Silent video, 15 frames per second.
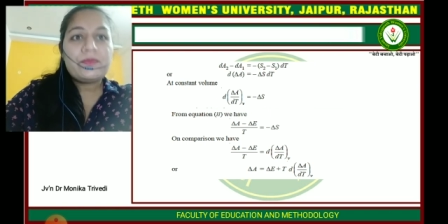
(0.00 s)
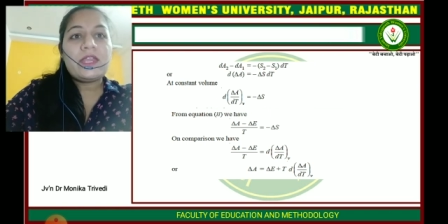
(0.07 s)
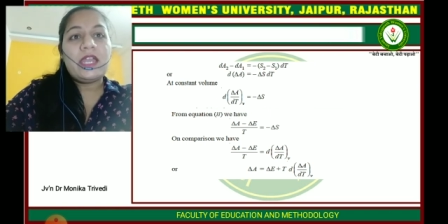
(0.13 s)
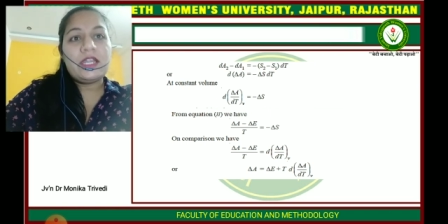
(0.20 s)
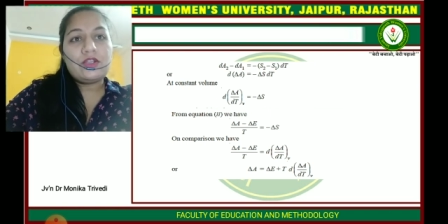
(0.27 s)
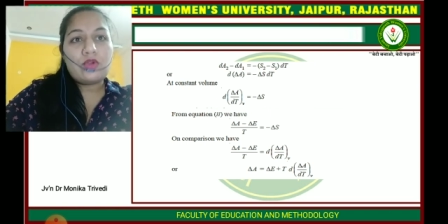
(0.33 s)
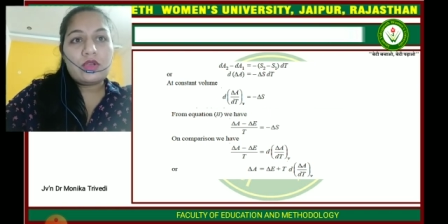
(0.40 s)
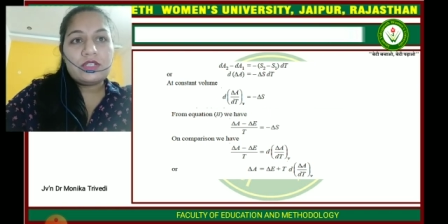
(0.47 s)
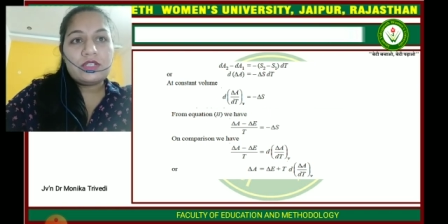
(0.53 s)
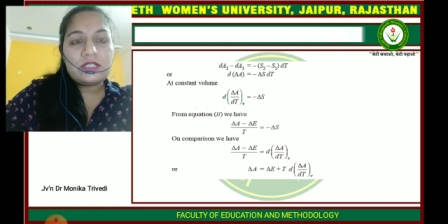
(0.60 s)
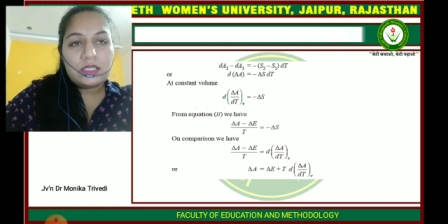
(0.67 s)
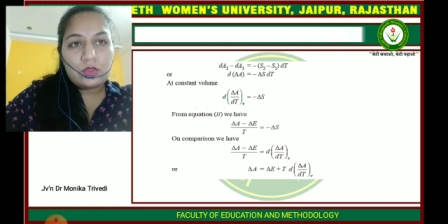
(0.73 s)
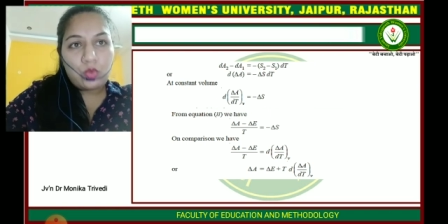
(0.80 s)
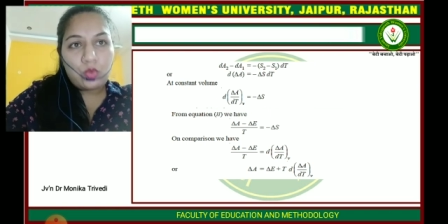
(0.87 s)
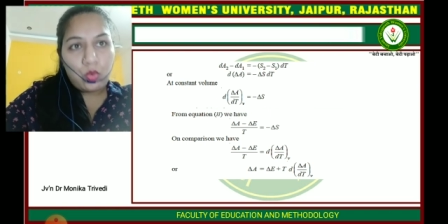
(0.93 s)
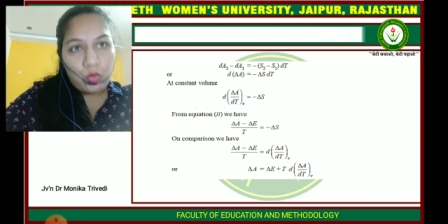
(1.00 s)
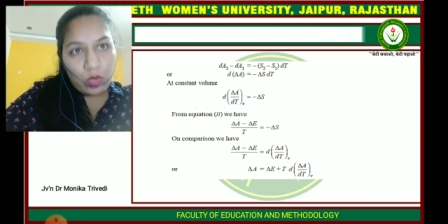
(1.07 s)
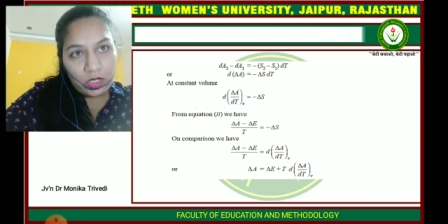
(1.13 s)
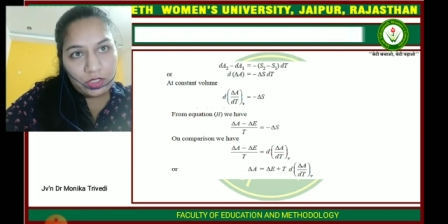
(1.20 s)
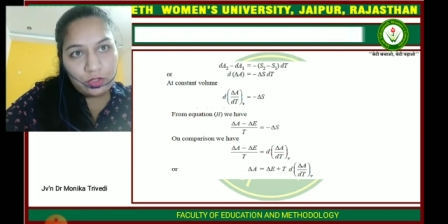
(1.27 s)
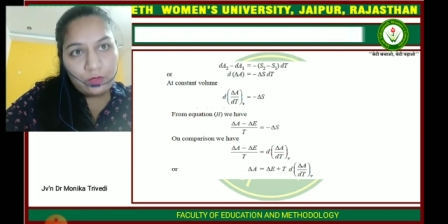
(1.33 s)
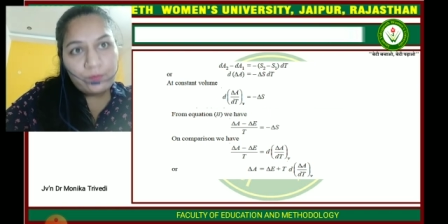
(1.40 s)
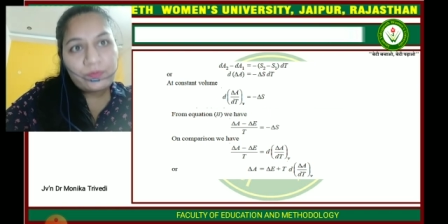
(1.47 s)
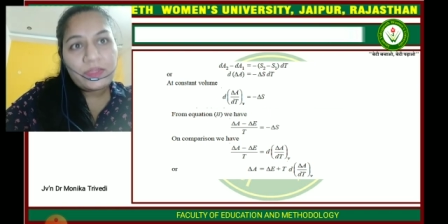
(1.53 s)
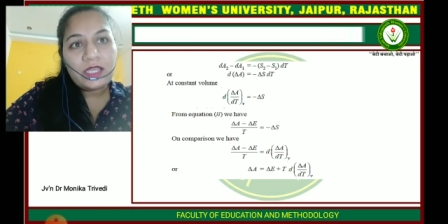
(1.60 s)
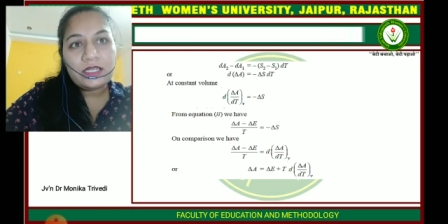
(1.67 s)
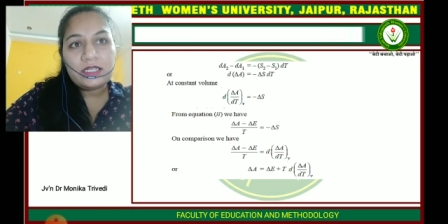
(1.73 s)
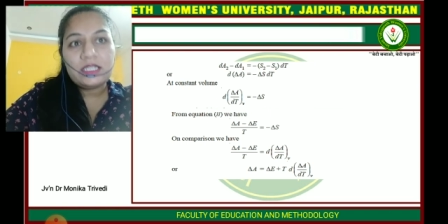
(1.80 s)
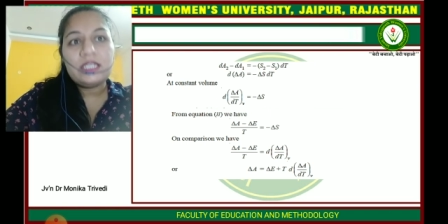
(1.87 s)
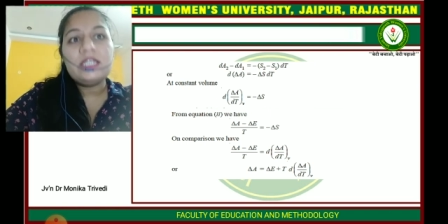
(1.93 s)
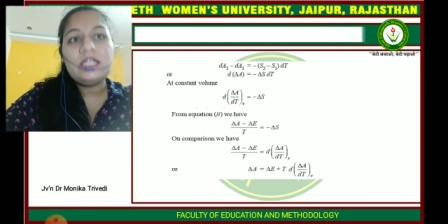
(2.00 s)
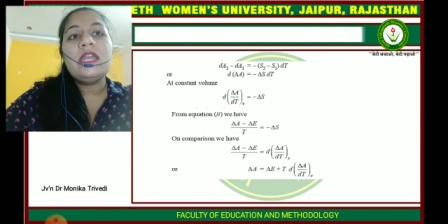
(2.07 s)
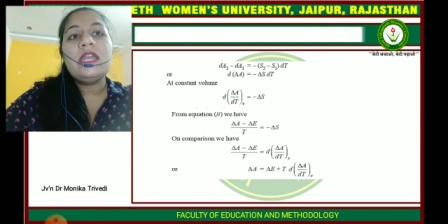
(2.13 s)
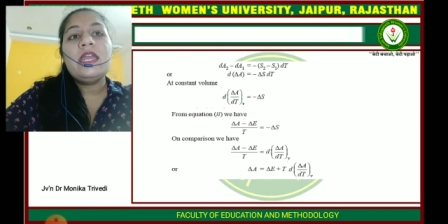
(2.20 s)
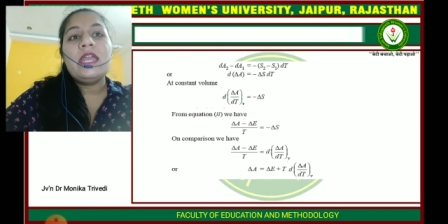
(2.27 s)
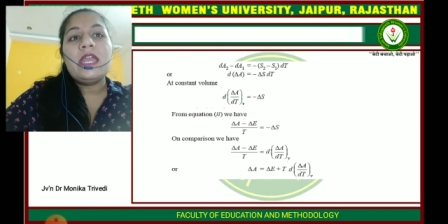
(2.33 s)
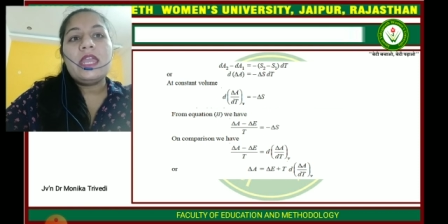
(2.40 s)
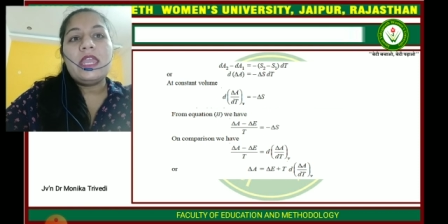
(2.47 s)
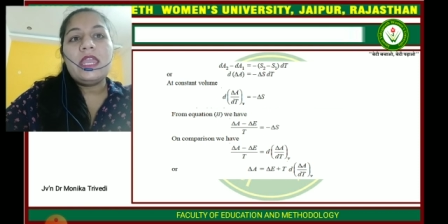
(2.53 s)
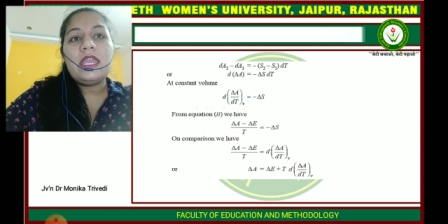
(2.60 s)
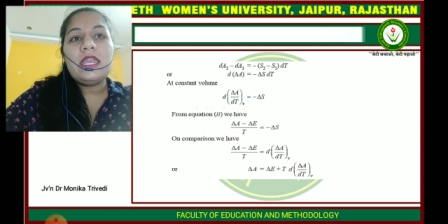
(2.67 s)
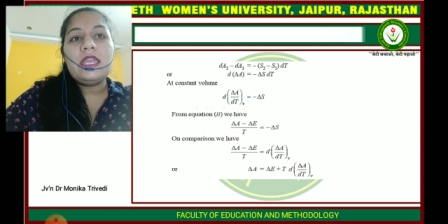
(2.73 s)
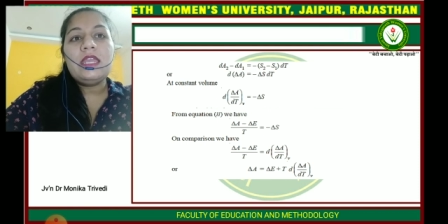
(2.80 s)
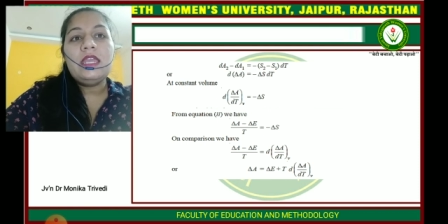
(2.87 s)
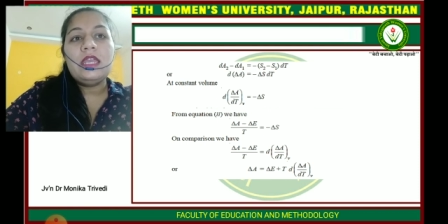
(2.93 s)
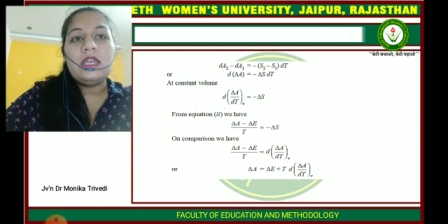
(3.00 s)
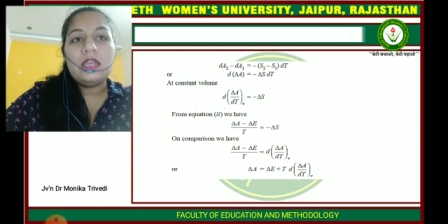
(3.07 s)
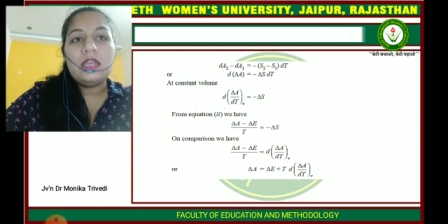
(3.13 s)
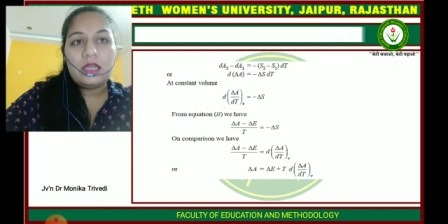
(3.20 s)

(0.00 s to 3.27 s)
at constant volume. d A